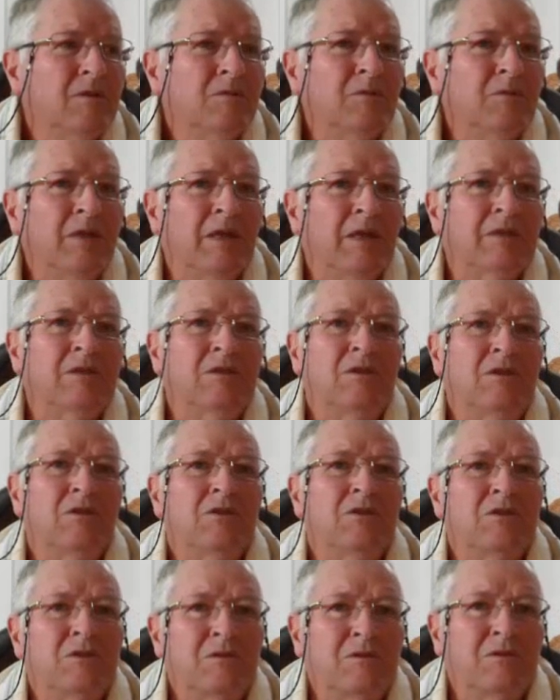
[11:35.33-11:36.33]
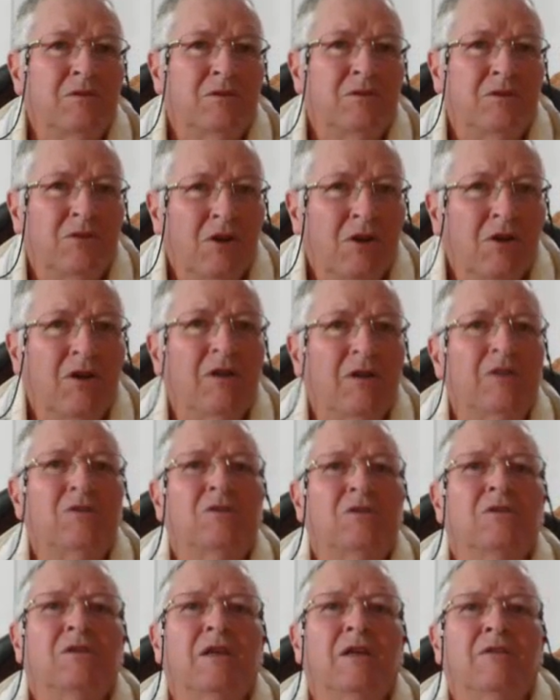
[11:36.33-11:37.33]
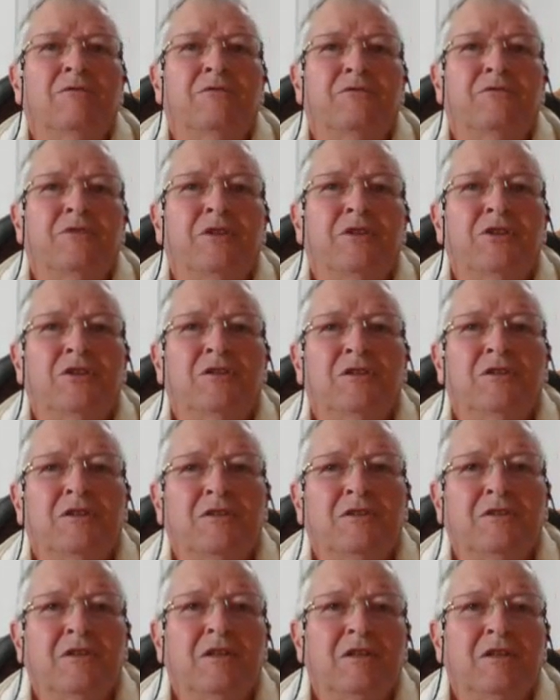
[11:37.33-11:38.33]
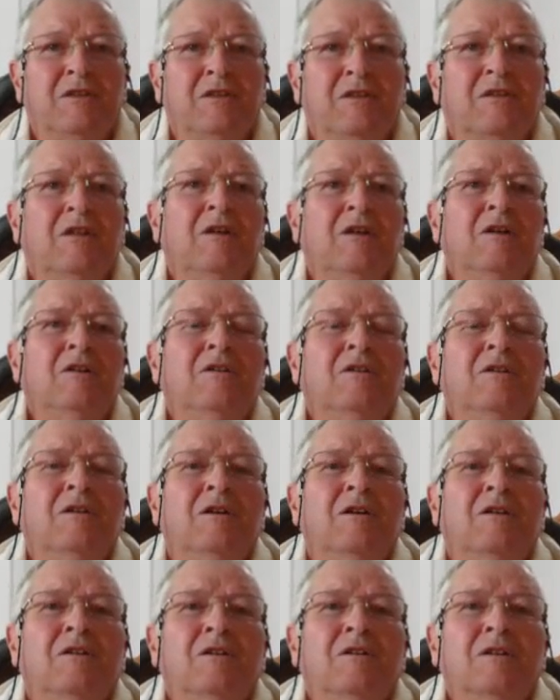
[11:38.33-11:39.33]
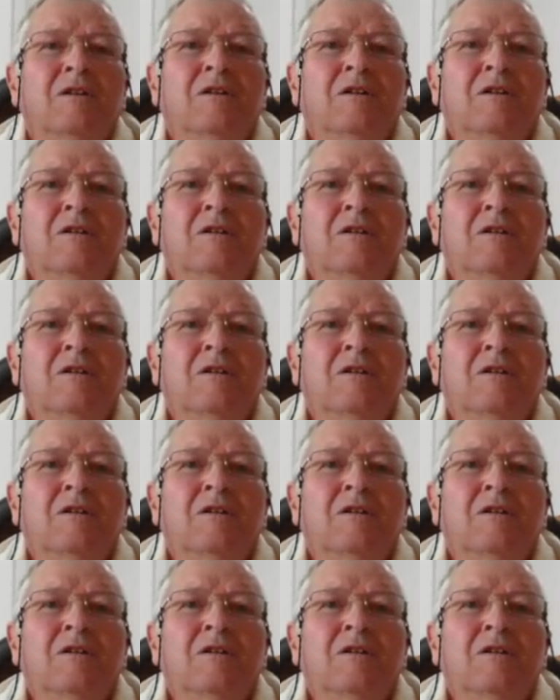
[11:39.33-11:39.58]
We had to die to that fleshly thing that, oh,